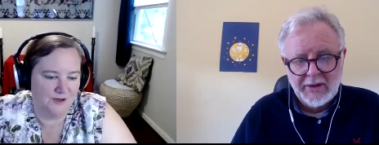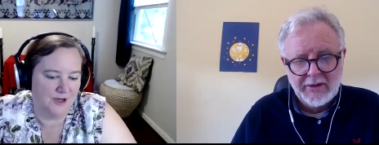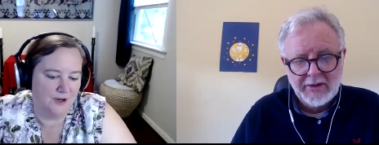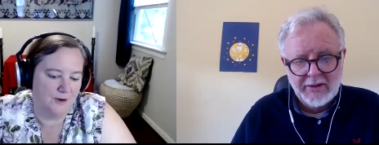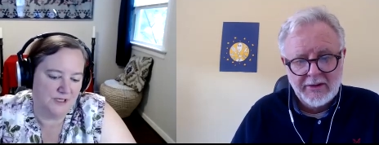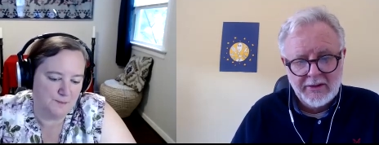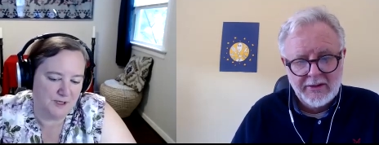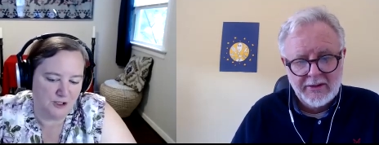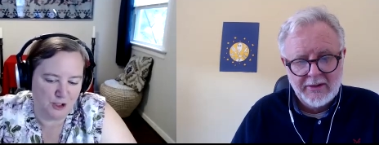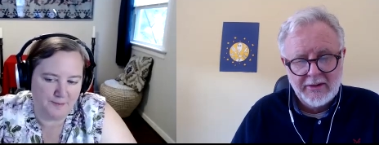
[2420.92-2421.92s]
Speaker 1: can go to
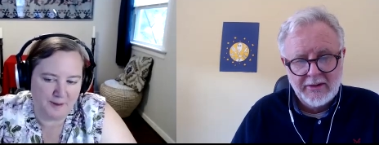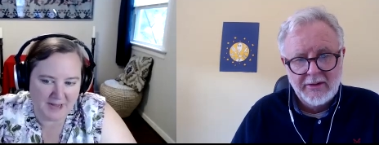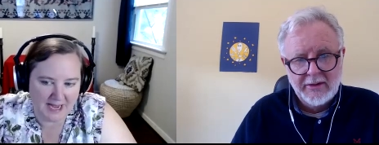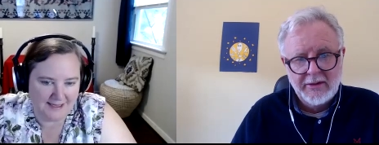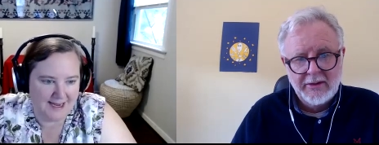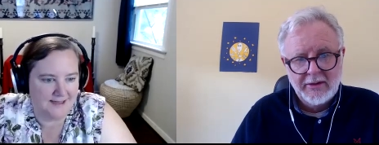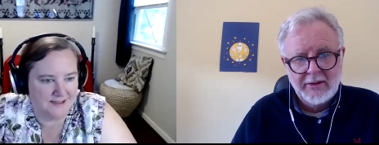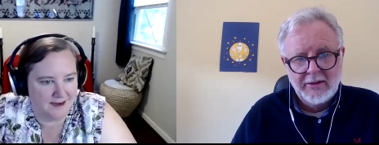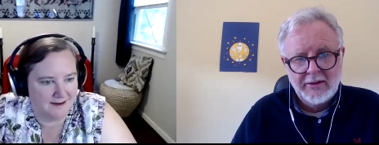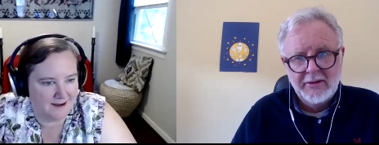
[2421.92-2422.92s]

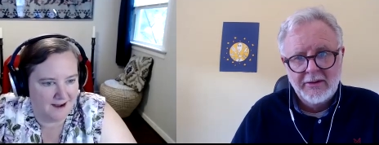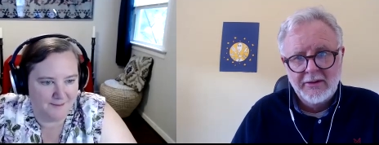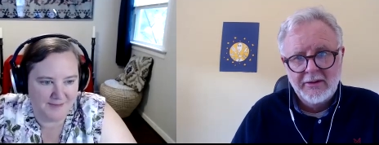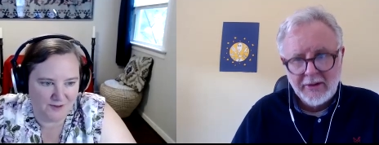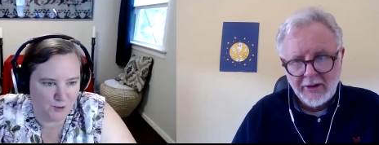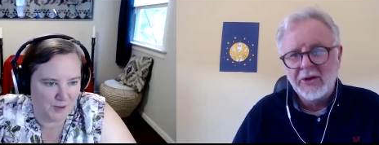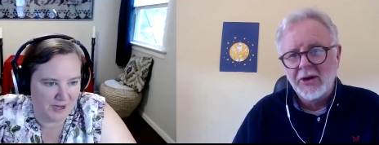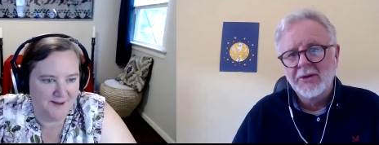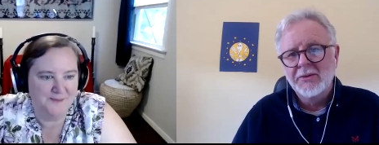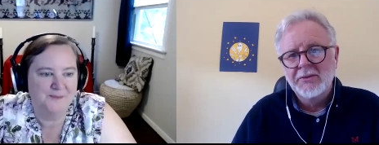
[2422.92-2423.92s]
spiritsherpapodcast.com. Either way.
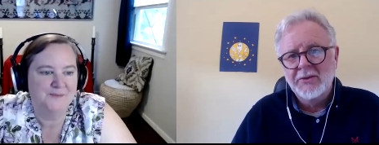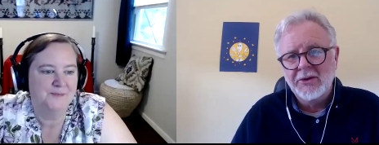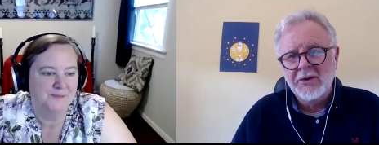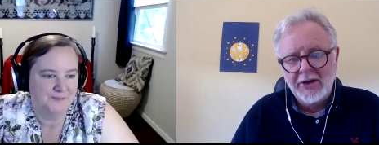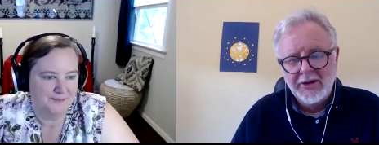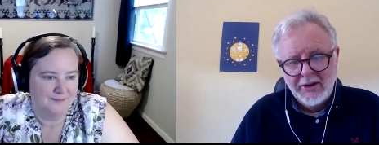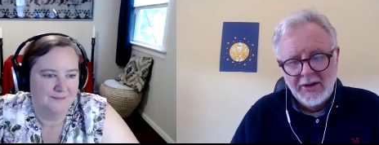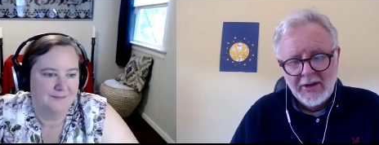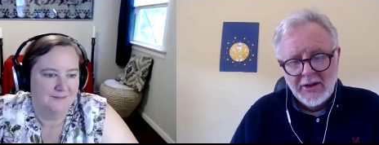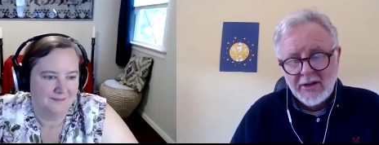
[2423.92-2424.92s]
Okay.
Speaker 2: okay.
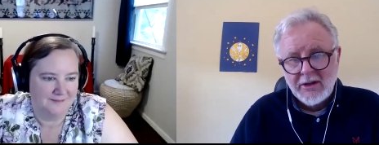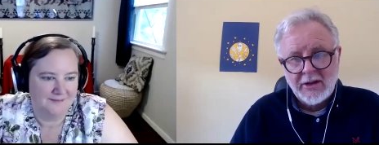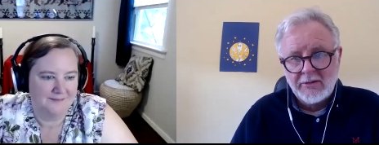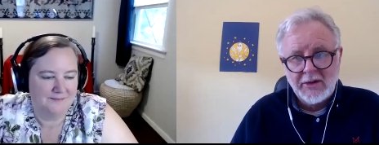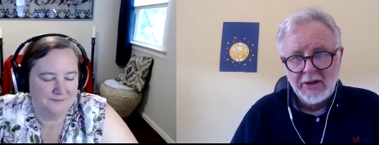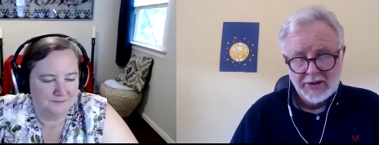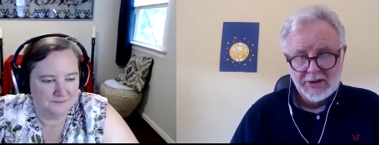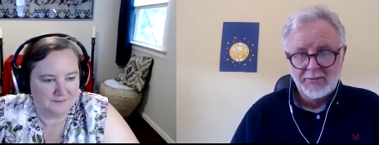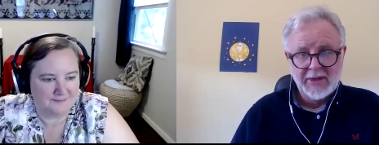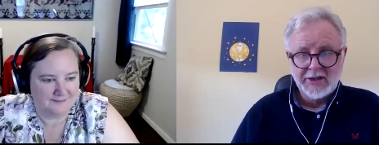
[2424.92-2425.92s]
Um,
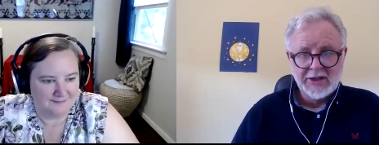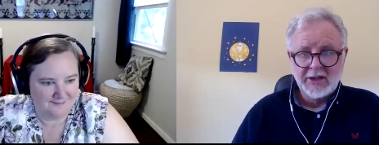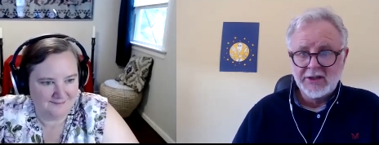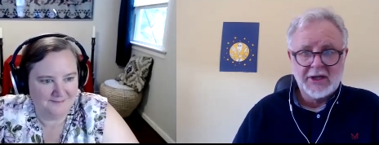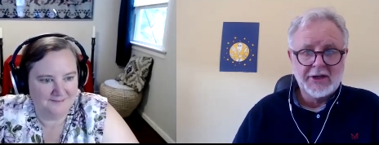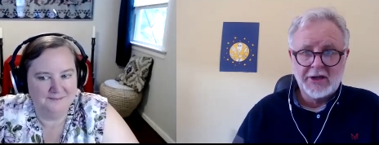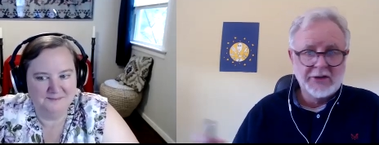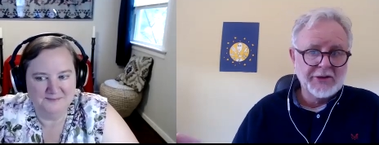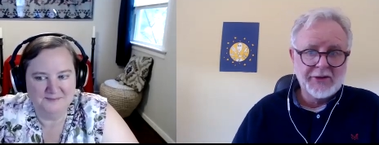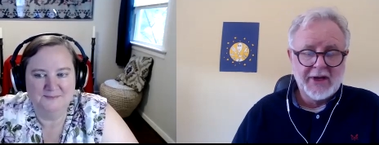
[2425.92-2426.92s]
it's amazing. It's had
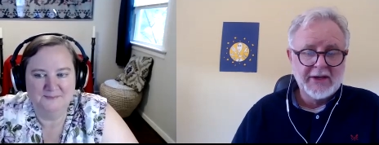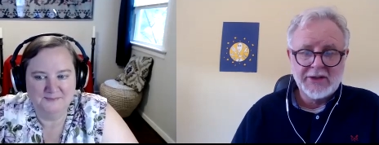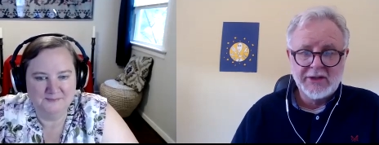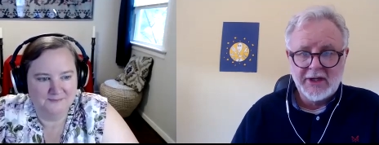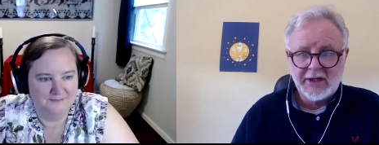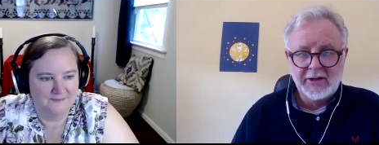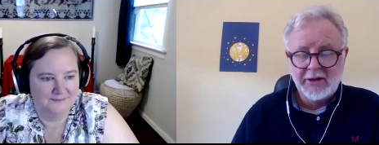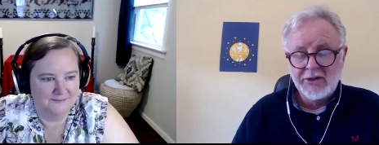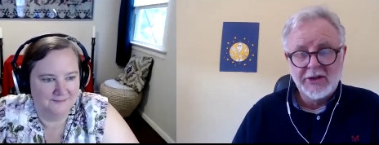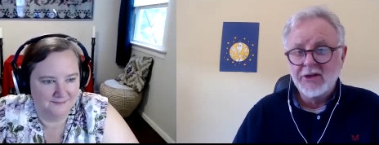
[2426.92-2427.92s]
100,000
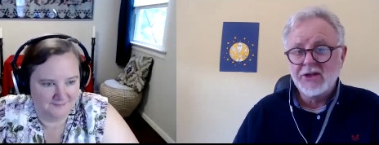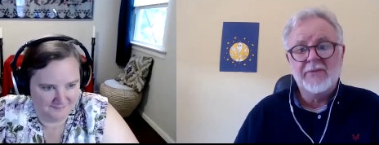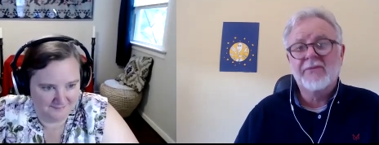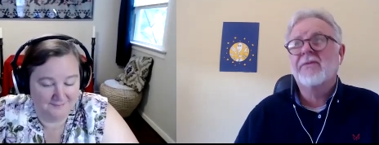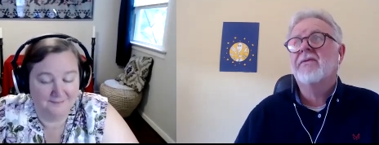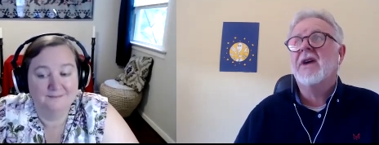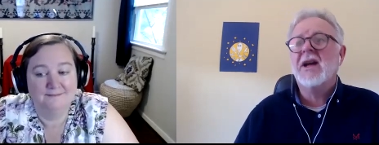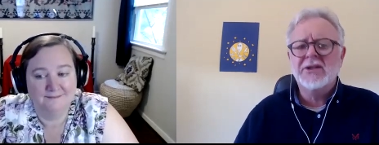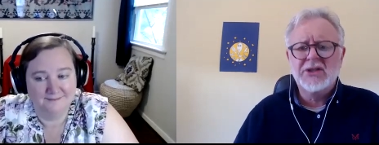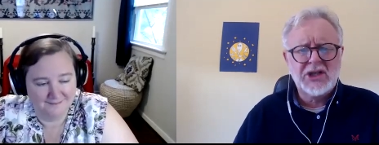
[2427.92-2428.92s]
downloads, and there's a
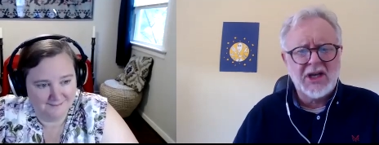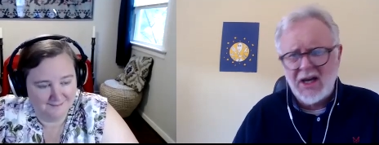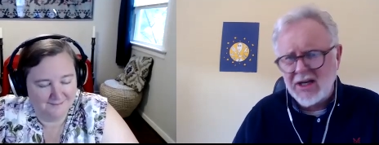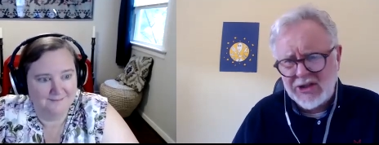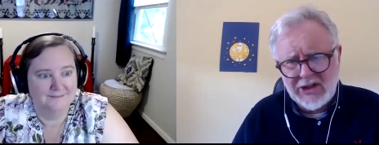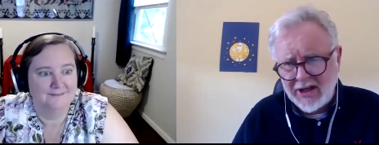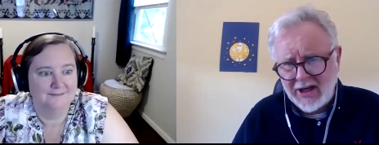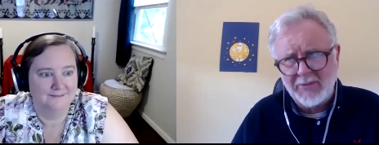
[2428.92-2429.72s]
fantastic